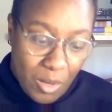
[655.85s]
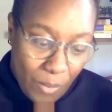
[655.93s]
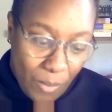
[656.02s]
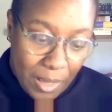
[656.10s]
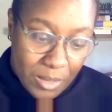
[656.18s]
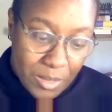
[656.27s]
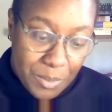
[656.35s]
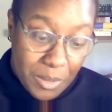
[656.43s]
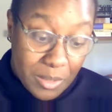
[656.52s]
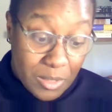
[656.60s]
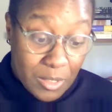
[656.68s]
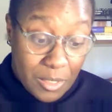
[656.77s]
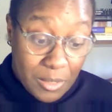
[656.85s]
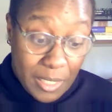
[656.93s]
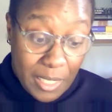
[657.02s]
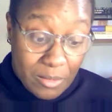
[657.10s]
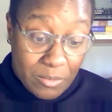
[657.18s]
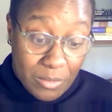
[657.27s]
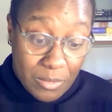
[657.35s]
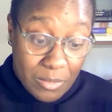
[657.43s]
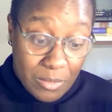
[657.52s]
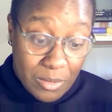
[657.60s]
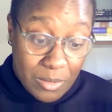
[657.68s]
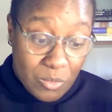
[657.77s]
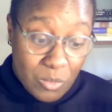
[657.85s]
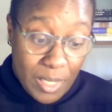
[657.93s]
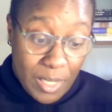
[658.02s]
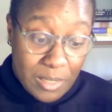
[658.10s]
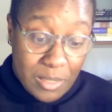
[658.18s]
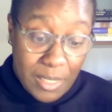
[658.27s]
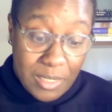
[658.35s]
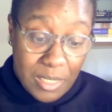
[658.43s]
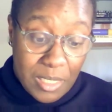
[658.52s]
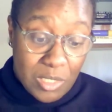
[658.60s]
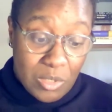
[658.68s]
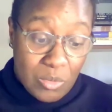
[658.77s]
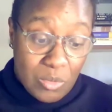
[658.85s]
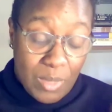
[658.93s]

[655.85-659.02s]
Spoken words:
Wow, this book is going to look at civil rights as an issue,